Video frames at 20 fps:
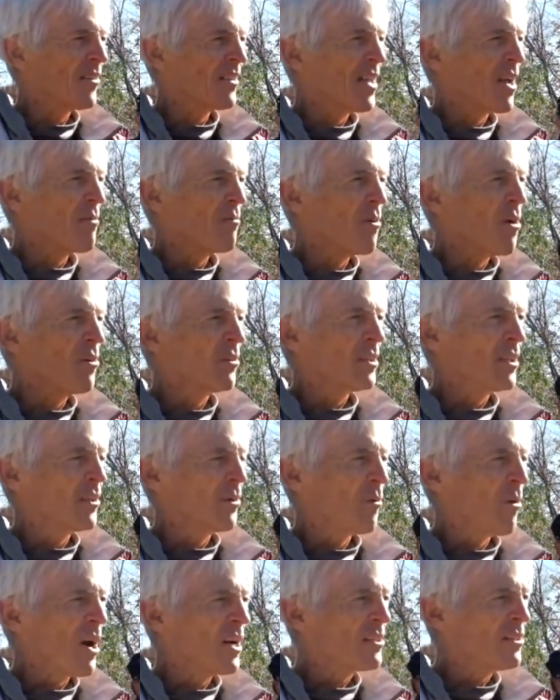and they rolled
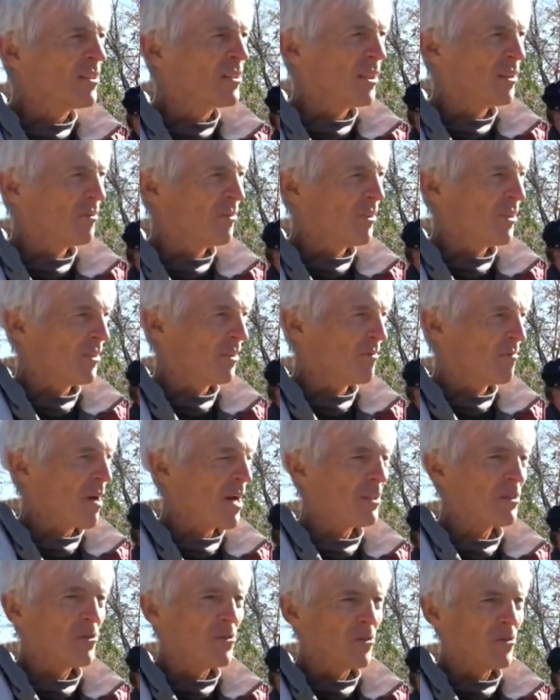into Washington with the
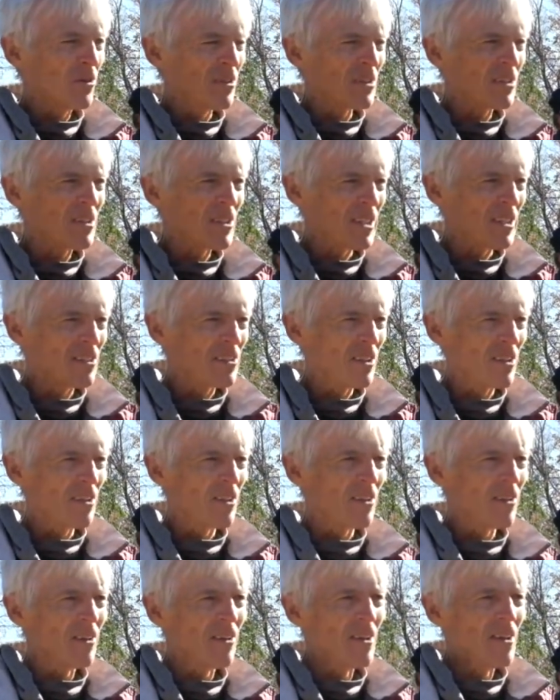Massachusetts 6th and
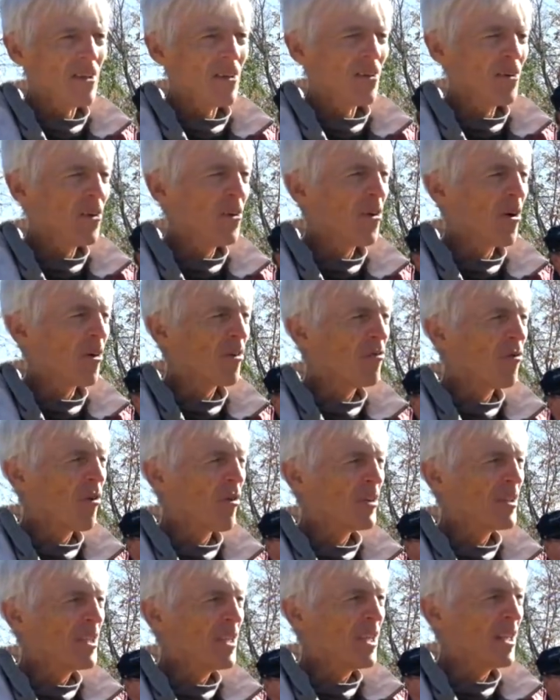the
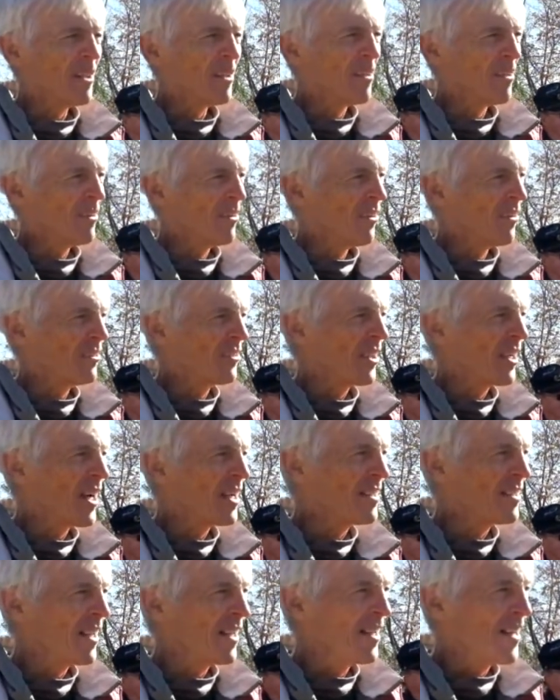14. Did I
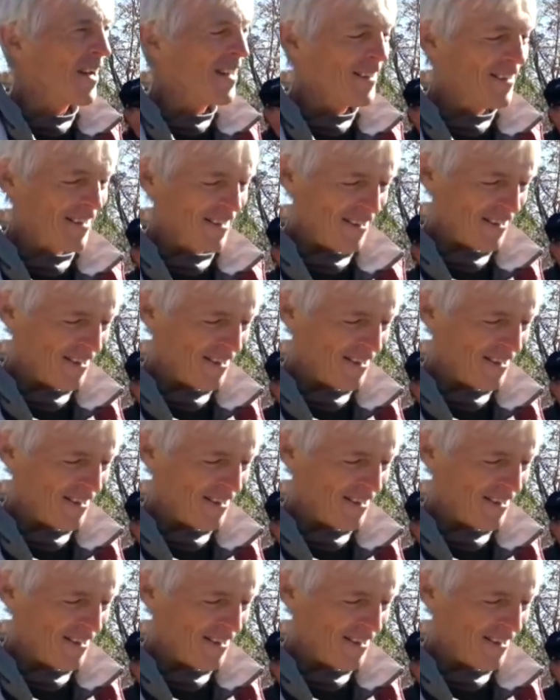say 19?